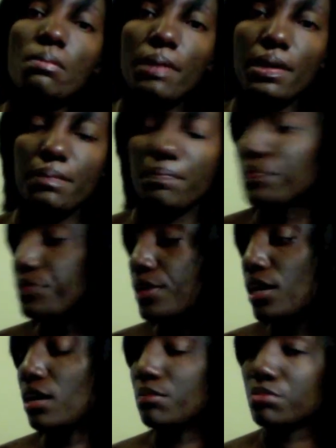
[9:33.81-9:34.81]
But
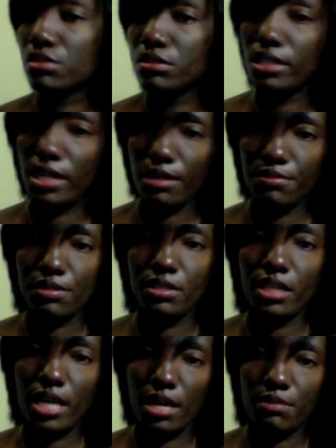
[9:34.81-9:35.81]
I
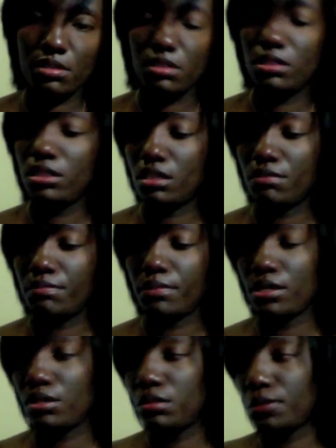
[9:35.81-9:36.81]
absolutely love
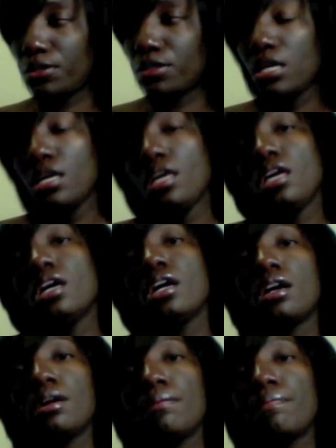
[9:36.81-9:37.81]
my Yellowbird.
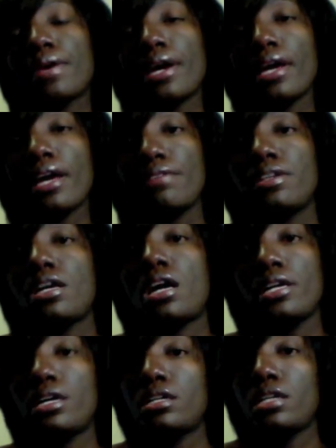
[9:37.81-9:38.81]
I have an
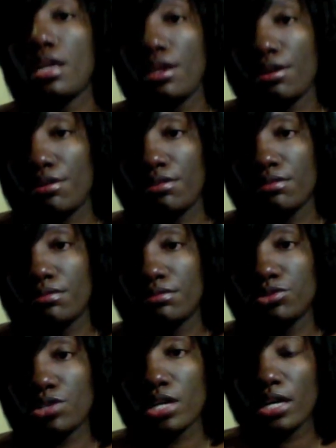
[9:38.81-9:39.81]
ionic hair
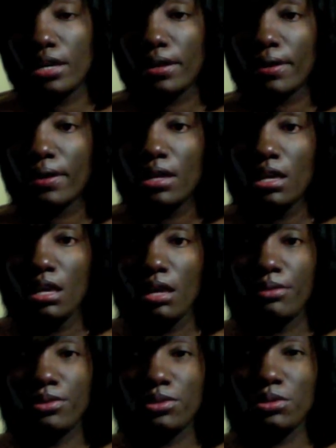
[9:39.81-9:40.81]
dryer.
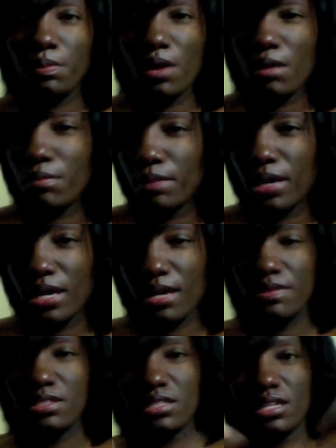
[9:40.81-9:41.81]
The only problem I
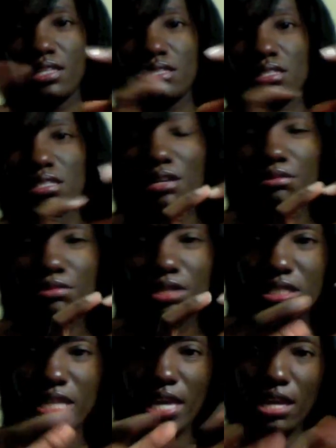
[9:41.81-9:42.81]
have is that it's that
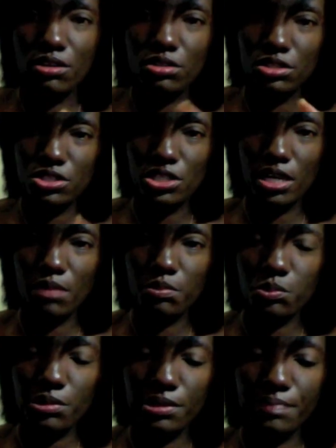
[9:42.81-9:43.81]
rectangular
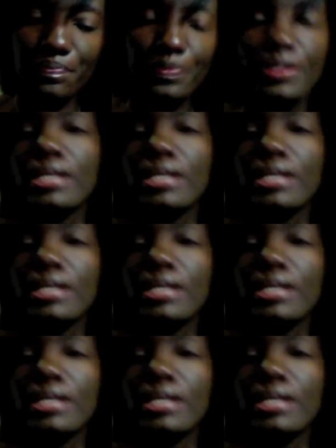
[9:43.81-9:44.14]
shaped one,